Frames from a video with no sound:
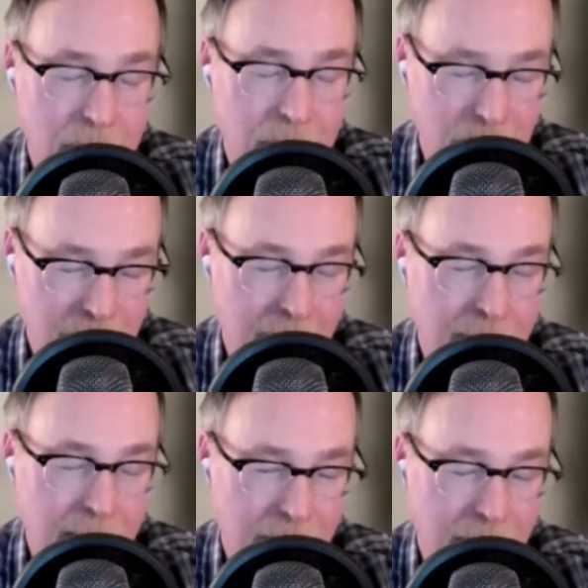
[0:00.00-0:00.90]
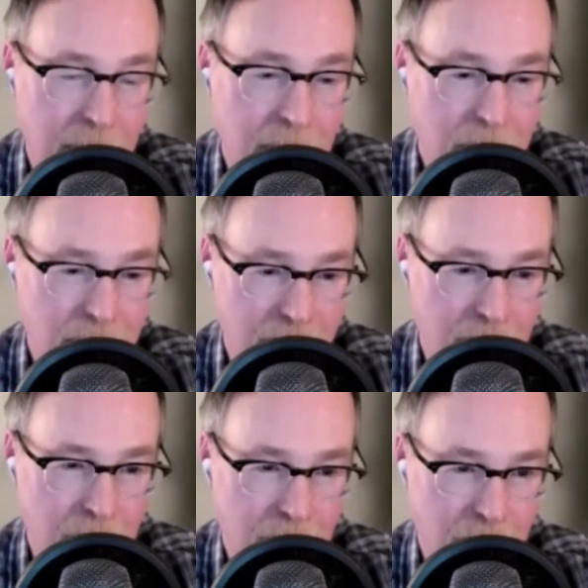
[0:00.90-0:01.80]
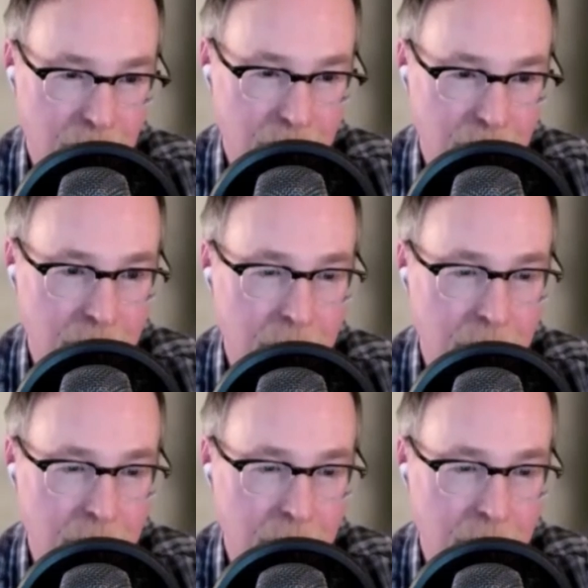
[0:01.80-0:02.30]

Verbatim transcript: to be done in you and through you.